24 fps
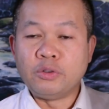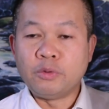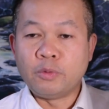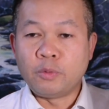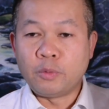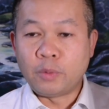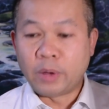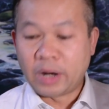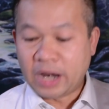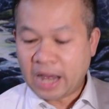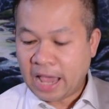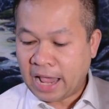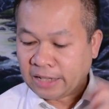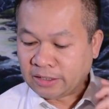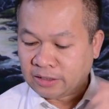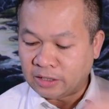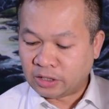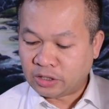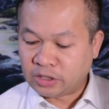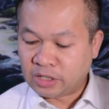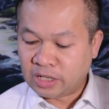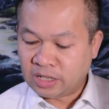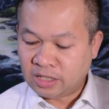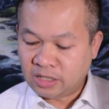what I
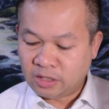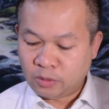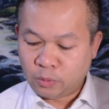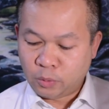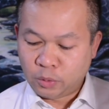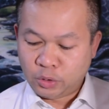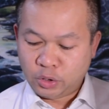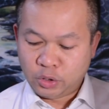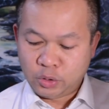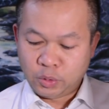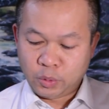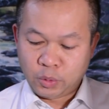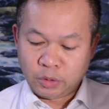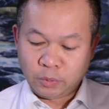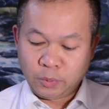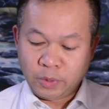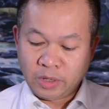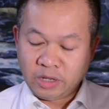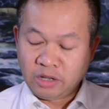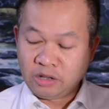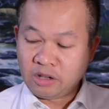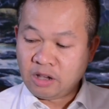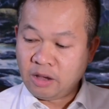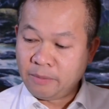suggest you would do is
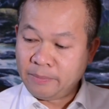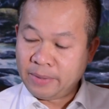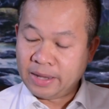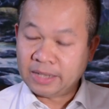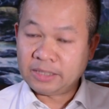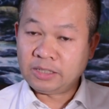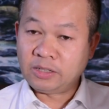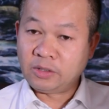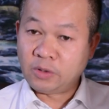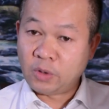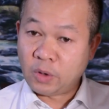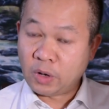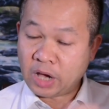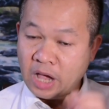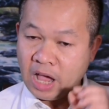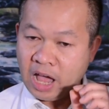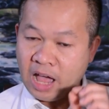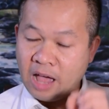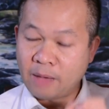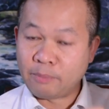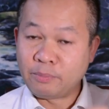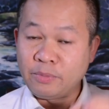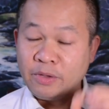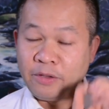when you come back to your
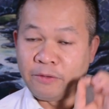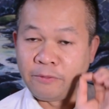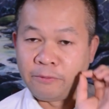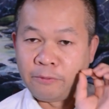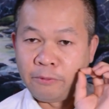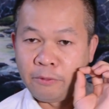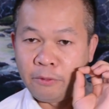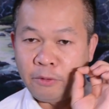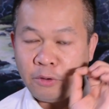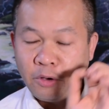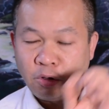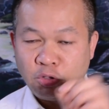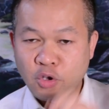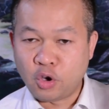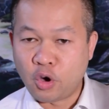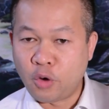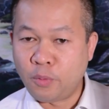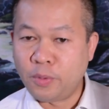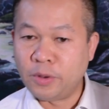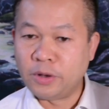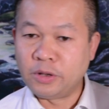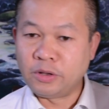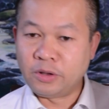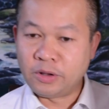car, before you
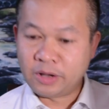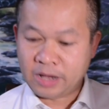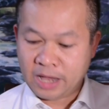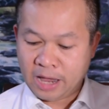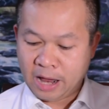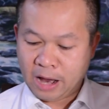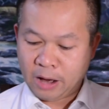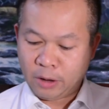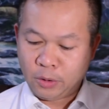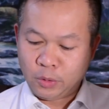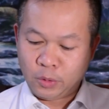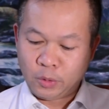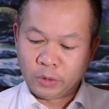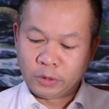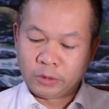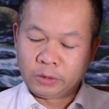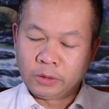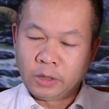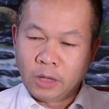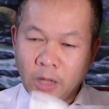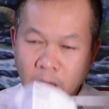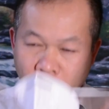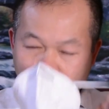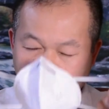open your car doors,
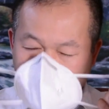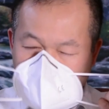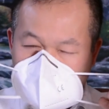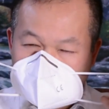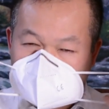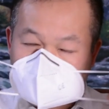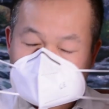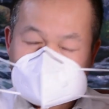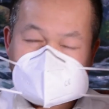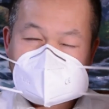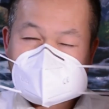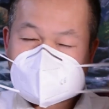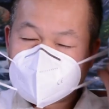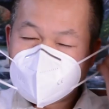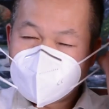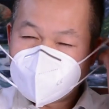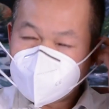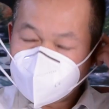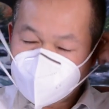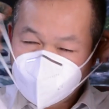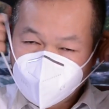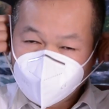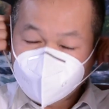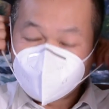you take
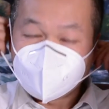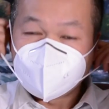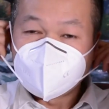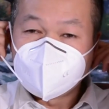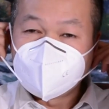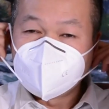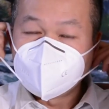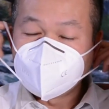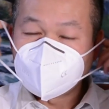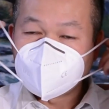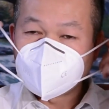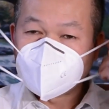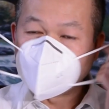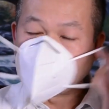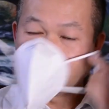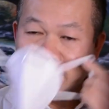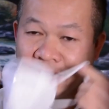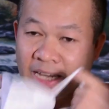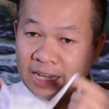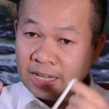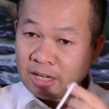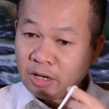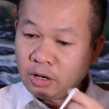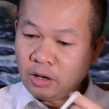it off. You
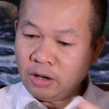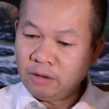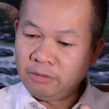take it